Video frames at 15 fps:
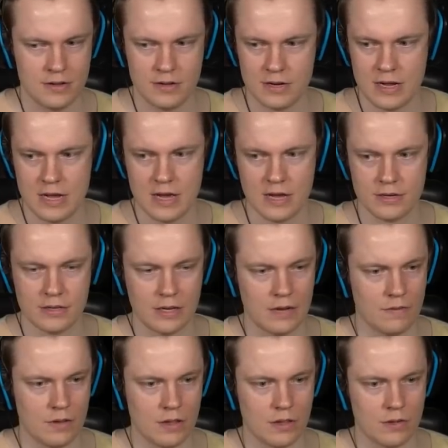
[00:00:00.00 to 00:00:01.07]
Chaos, thank you
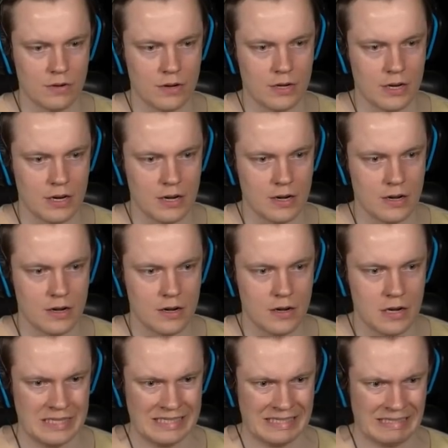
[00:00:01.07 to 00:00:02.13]
for the 13.
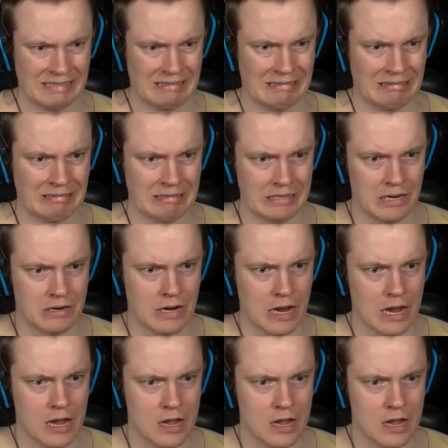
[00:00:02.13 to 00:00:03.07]
Okay.